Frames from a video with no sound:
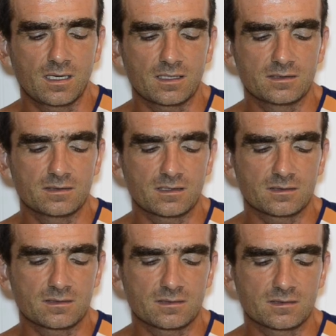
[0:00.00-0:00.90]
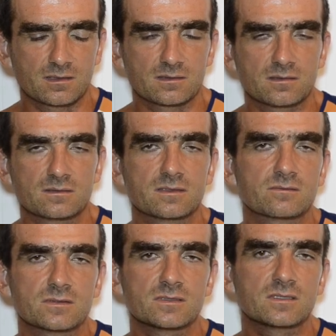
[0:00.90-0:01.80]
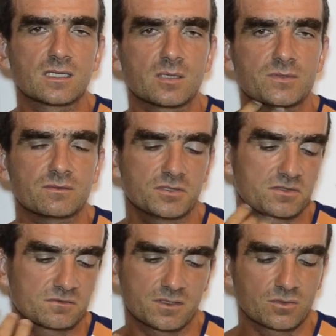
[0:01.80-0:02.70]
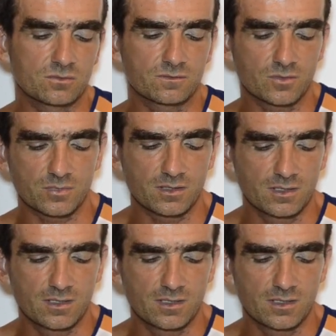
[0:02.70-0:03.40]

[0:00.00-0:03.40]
I did 117 laps, which is very good for me.